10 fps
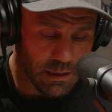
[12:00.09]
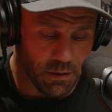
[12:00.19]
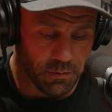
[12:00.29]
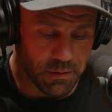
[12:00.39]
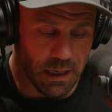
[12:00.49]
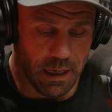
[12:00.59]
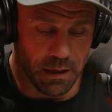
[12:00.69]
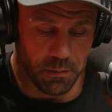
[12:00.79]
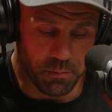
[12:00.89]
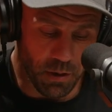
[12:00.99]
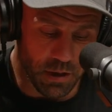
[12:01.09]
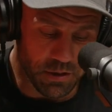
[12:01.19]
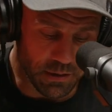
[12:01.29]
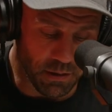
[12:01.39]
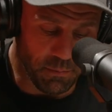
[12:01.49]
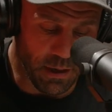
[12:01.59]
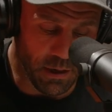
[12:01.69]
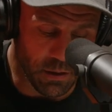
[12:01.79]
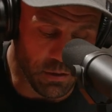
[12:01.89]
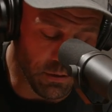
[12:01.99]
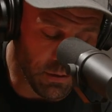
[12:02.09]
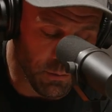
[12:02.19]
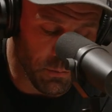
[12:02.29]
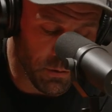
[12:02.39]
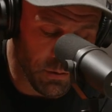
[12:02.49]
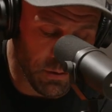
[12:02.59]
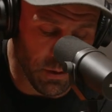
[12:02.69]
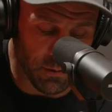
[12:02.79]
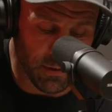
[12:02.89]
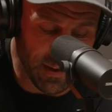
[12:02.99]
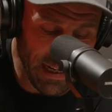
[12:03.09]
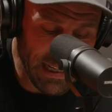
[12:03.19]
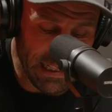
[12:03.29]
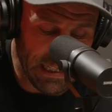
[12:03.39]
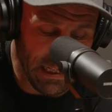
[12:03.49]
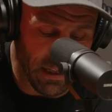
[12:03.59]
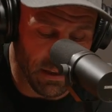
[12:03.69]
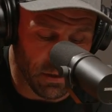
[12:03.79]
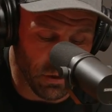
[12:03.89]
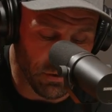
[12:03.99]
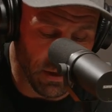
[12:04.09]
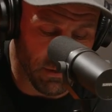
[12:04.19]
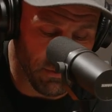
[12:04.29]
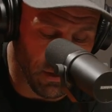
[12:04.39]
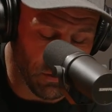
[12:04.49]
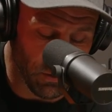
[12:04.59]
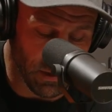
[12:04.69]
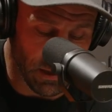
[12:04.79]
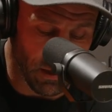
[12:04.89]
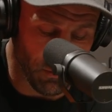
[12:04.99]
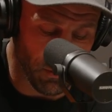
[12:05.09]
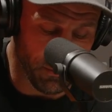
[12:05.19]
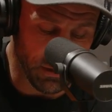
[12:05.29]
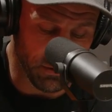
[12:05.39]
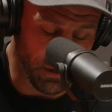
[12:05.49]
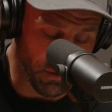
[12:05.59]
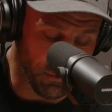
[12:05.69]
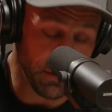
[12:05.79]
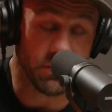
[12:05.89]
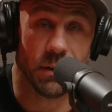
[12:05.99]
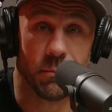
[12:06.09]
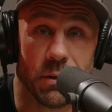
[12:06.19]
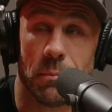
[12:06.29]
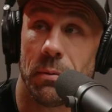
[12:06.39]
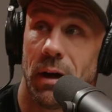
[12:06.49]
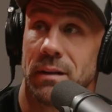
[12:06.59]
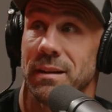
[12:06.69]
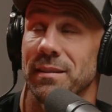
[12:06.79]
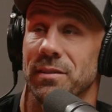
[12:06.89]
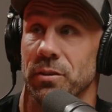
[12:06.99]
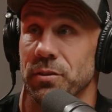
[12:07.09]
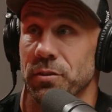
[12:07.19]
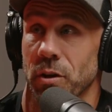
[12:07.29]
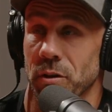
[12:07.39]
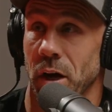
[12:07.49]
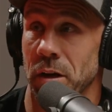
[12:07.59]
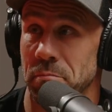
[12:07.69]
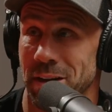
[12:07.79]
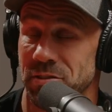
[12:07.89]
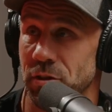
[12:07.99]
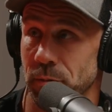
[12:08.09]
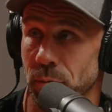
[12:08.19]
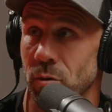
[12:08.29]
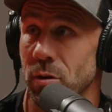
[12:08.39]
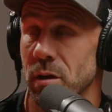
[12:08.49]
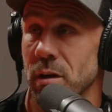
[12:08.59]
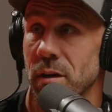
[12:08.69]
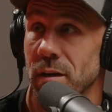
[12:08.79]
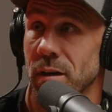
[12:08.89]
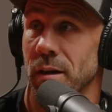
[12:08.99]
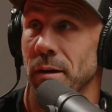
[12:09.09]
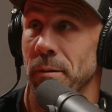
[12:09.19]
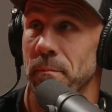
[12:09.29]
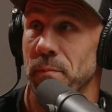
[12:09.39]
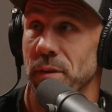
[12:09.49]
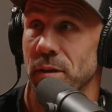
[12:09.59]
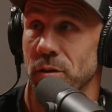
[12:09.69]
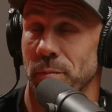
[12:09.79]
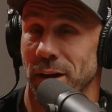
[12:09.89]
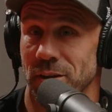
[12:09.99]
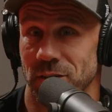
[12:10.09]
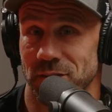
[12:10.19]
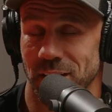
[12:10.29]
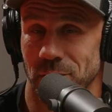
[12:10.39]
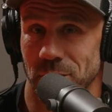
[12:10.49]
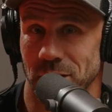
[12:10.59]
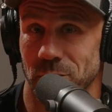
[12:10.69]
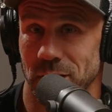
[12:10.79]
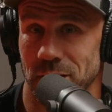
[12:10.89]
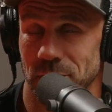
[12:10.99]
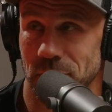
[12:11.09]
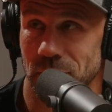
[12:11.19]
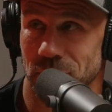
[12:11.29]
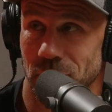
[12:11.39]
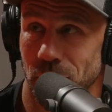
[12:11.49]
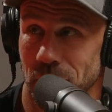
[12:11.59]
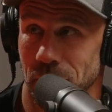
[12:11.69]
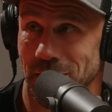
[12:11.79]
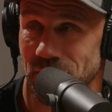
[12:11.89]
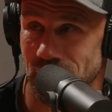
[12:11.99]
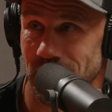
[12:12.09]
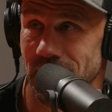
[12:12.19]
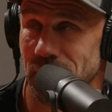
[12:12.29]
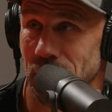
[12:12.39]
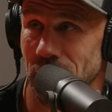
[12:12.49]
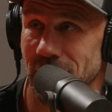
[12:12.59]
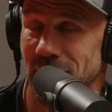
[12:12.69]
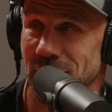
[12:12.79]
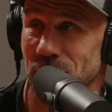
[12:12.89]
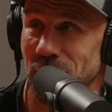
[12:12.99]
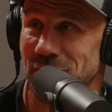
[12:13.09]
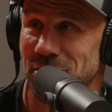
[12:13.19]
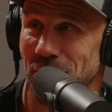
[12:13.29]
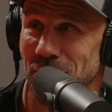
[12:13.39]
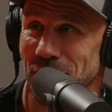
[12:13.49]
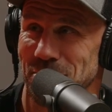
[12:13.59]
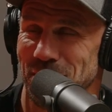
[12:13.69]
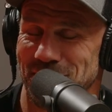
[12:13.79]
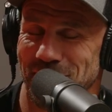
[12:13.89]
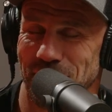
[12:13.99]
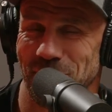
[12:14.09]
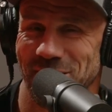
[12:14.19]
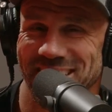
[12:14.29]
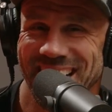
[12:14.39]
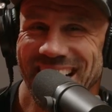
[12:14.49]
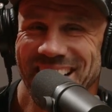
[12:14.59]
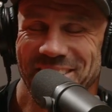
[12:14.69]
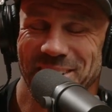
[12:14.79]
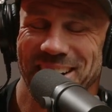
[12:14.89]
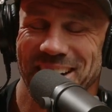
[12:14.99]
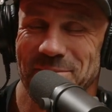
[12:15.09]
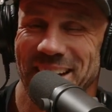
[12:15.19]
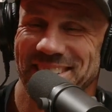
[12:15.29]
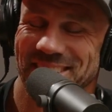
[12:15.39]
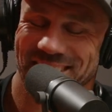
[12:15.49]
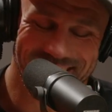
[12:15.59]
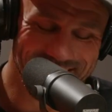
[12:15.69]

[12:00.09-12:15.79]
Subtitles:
you've got Project Unbound, and just to say it again, you said it very quickly. I want to make sure they don't mention it, the podcast series is called Unmentionable. You might have just said it really quickly because you don't want to mention it, but that is what it's called, Unmentionable. We're going to make sure that